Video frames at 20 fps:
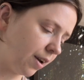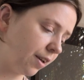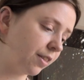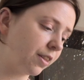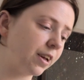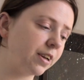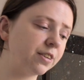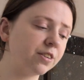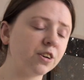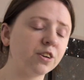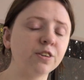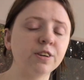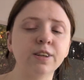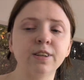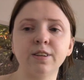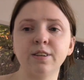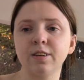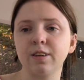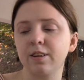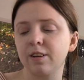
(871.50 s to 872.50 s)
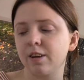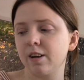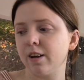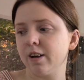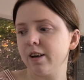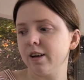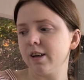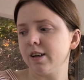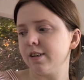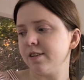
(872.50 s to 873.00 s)
these are in
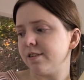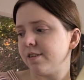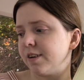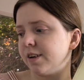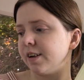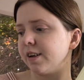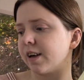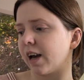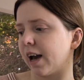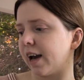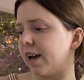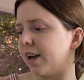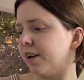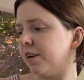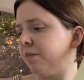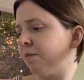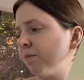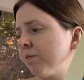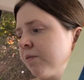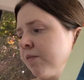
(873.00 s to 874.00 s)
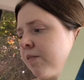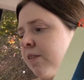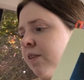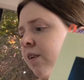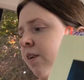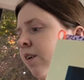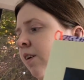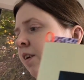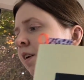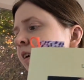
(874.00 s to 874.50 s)
DK,
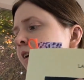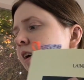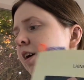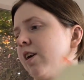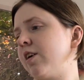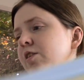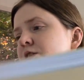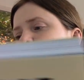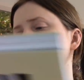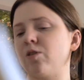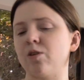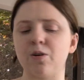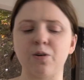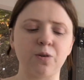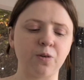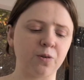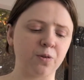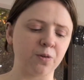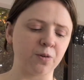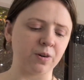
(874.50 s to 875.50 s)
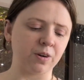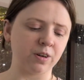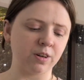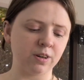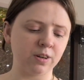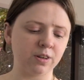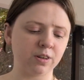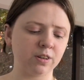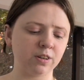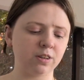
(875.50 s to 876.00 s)
and so
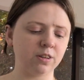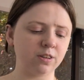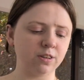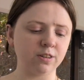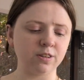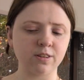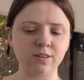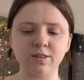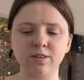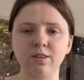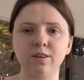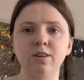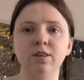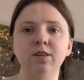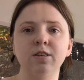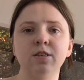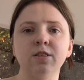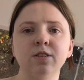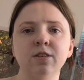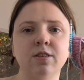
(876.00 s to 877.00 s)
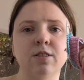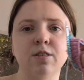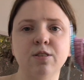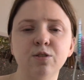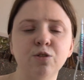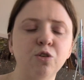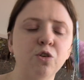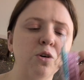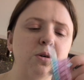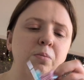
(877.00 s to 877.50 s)
this is
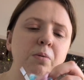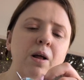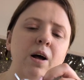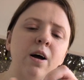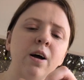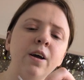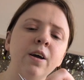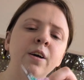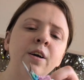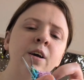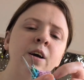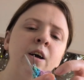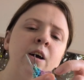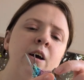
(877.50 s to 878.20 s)
4-ply.